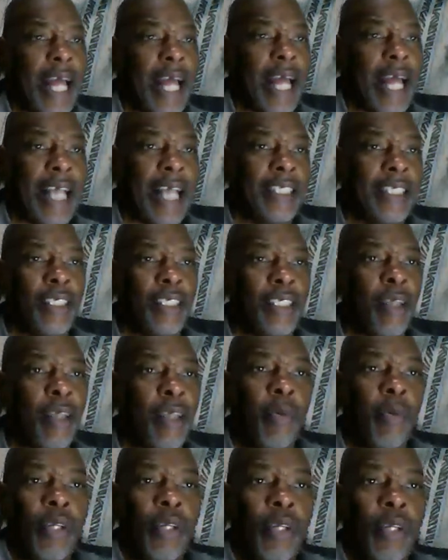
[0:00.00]
And a lot of
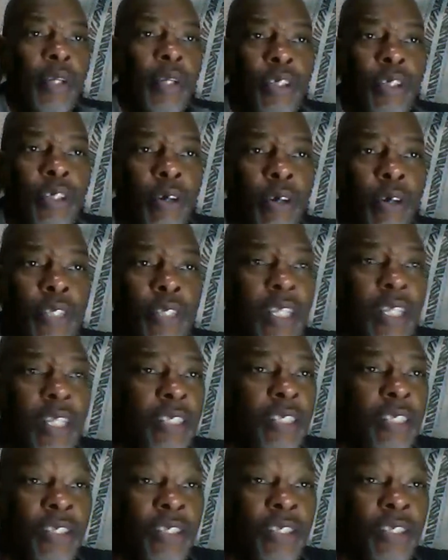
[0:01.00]
guys just jump on their
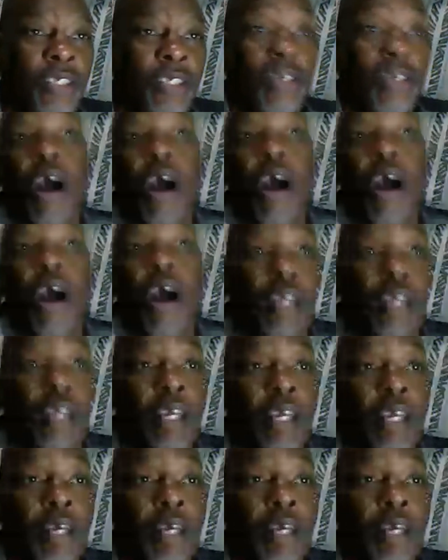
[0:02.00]
shows and they just start